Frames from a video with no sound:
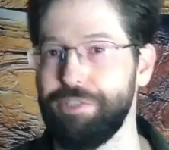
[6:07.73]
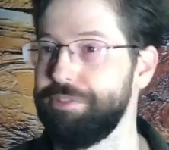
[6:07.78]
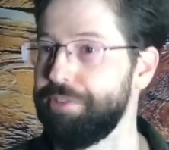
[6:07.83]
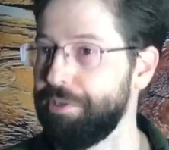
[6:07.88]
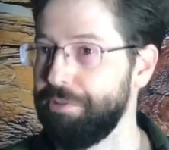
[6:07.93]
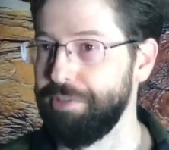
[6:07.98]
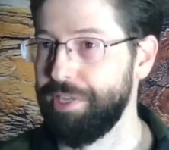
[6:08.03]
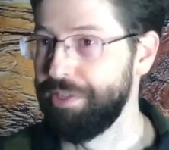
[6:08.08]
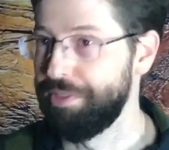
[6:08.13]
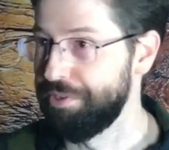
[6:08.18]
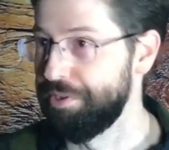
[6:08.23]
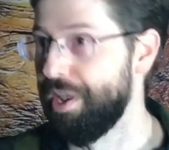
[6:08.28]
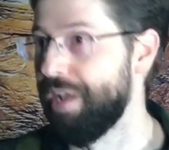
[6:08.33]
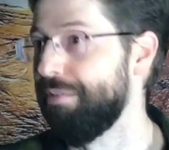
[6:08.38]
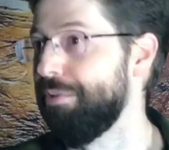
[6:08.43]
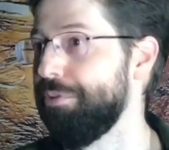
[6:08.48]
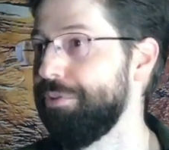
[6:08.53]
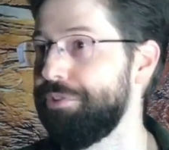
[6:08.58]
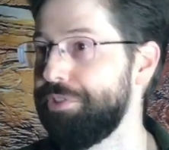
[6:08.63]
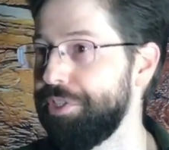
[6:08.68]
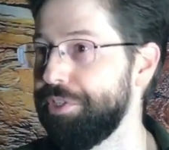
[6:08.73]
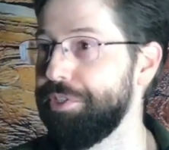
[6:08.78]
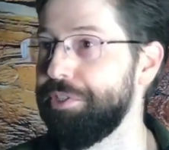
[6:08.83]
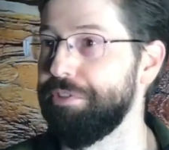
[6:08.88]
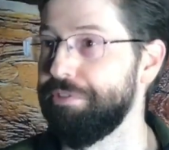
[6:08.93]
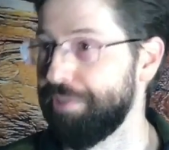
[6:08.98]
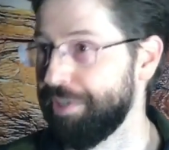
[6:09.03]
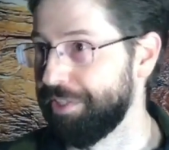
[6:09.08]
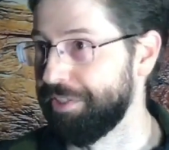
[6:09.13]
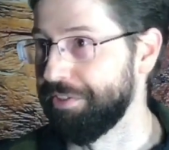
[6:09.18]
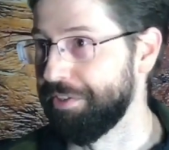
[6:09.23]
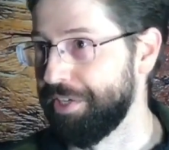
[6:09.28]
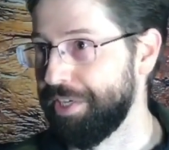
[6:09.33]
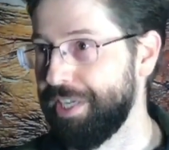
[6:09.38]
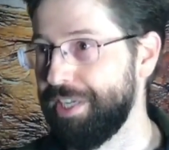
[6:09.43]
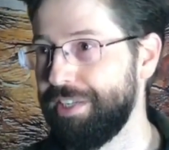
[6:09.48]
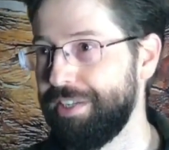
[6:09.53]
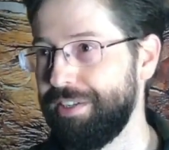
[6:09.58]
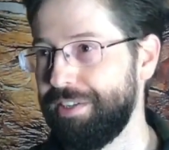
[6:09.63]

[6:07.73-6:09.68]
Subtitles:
don't let the devil steal your victory.